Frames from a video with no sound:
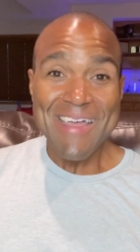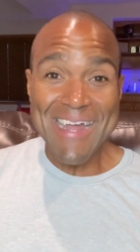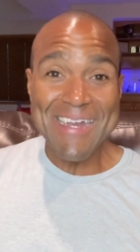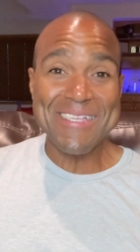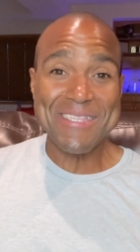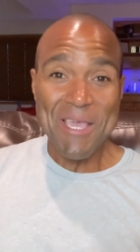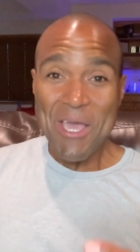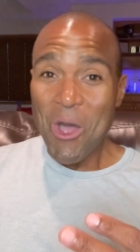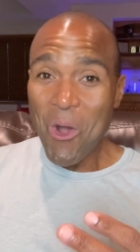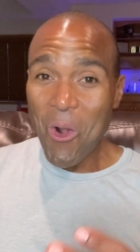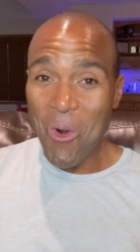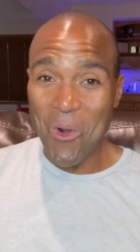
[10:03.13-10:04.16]
That is
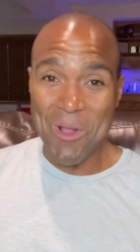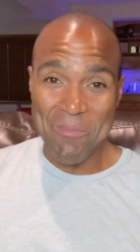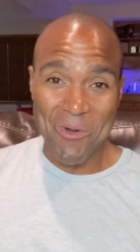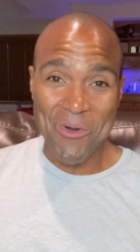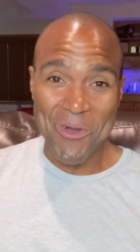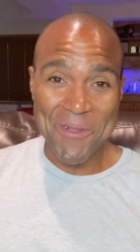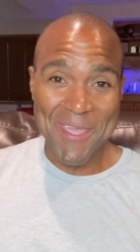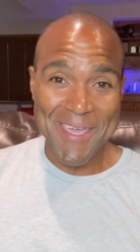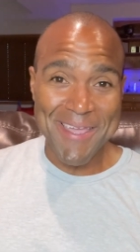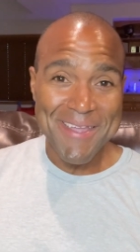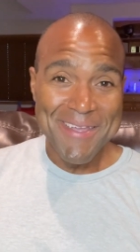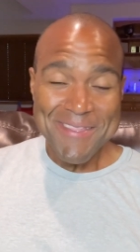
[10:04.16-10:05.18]
horrible.
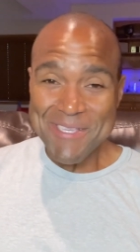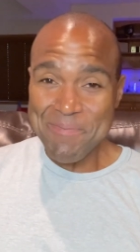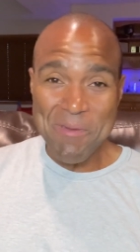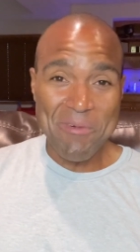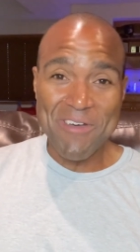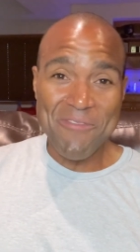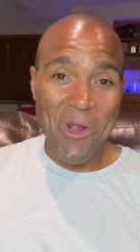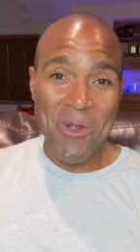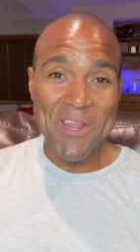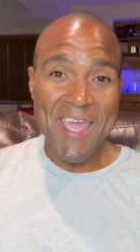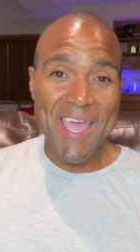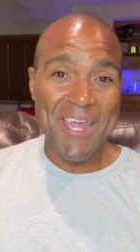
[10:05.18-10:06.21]
Okay, these people have
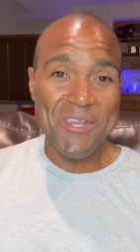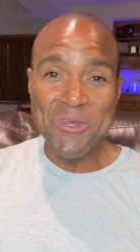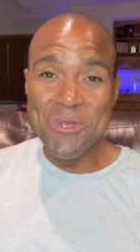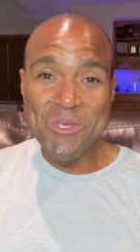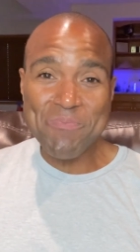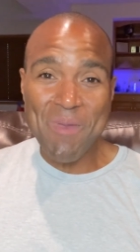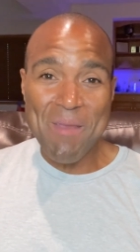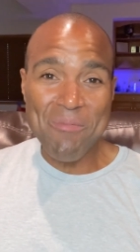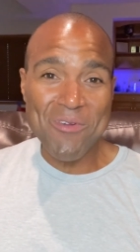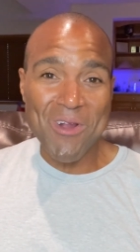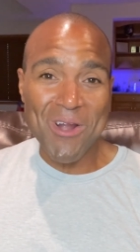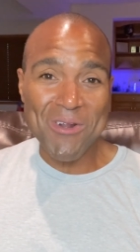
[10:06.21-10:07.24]
already had
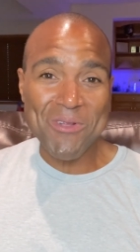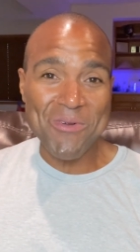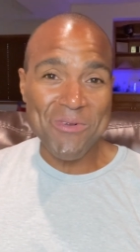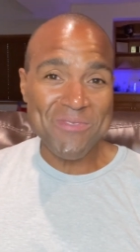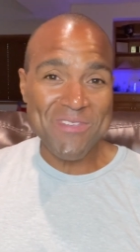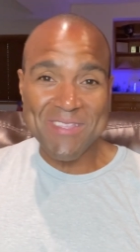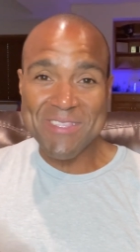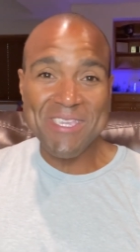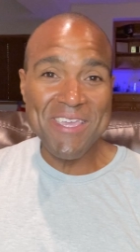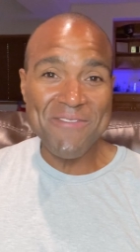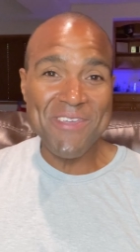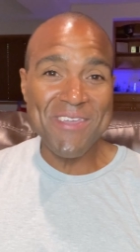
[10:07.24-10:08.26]
newspaper articles and
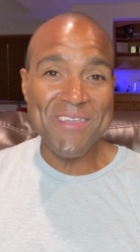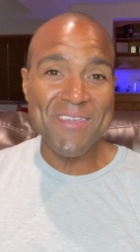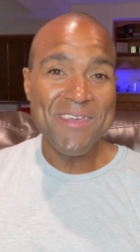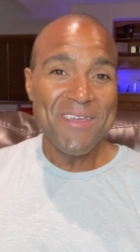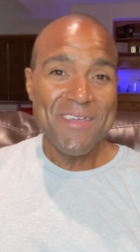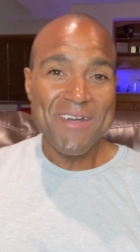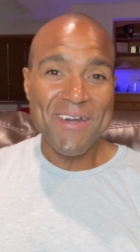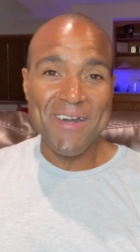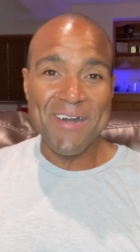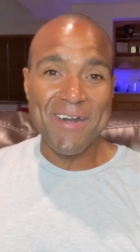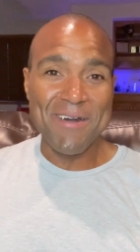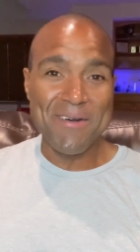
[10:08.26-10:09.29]
TV
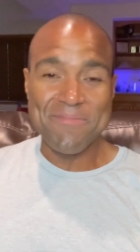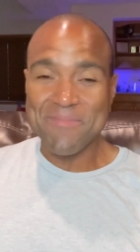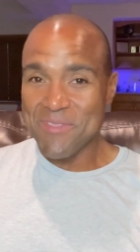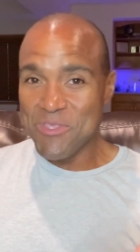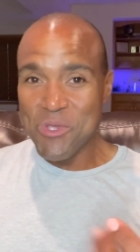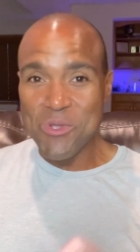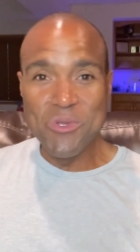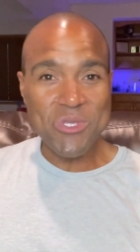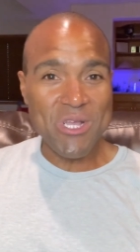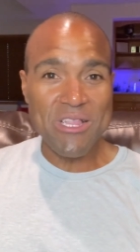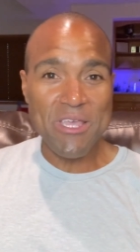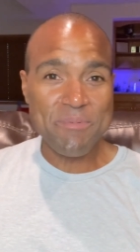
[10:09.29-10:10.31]
news
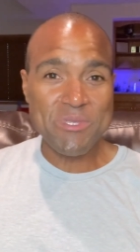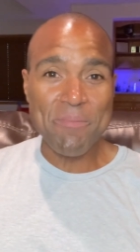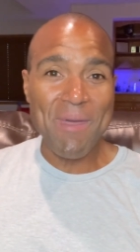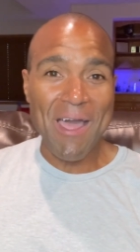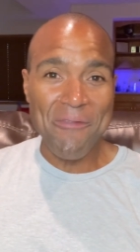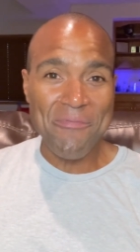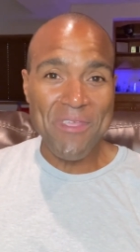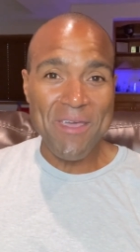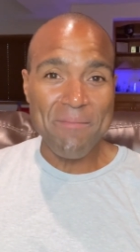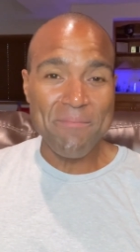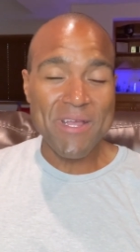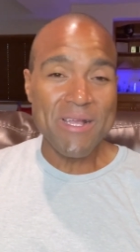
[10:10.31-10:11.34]
clips about
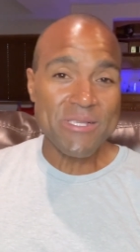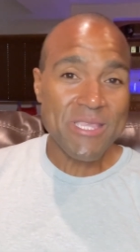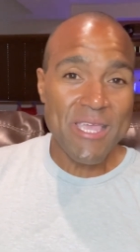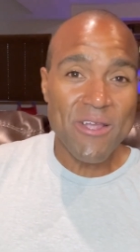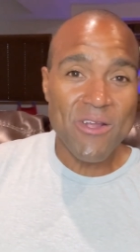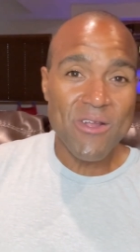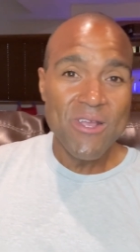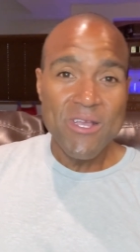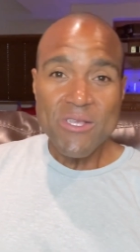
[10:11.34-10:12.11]
them because they are